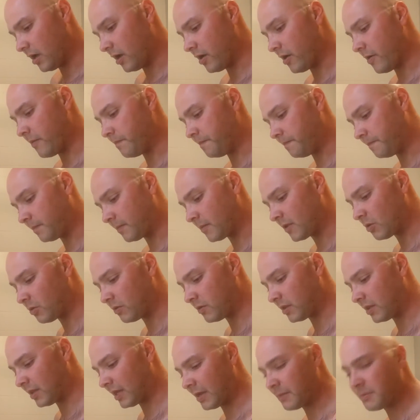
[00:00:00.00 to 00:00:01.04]

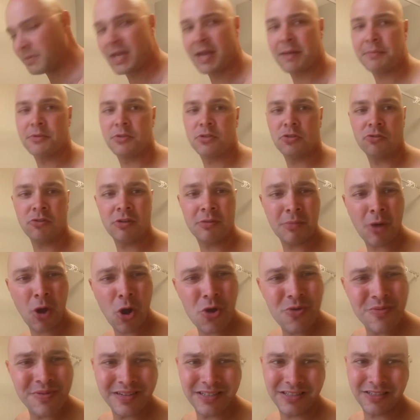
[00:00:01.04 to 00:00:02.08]
With the name Kamasori, I'm
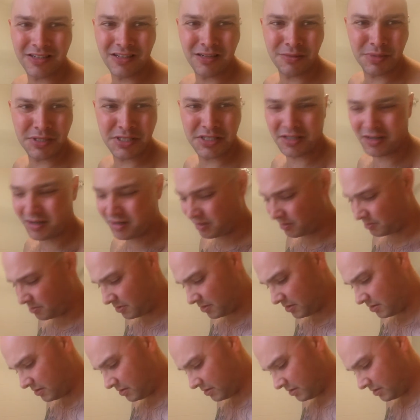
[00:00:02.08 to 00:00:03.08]
hoping it's going to be sharp.